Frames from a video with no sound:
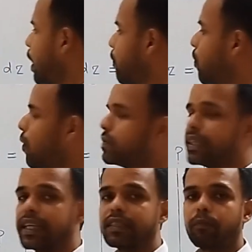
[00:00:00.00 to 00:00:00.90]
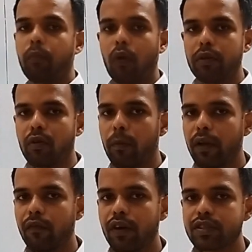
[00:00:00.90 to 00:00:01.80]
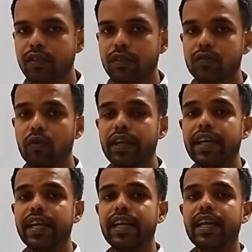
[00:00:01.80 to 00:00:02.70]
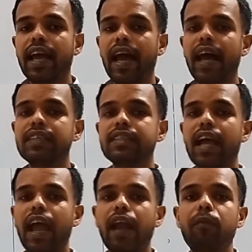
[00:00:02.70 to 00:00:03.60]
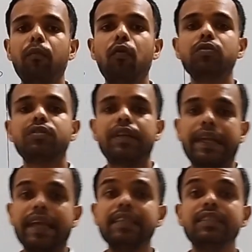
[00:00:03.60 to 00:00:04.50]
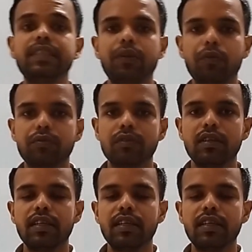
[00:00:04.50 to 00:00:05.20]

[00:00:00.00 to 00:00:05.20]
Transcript: f of z is a polynomial function, so it has at most 10 zeros.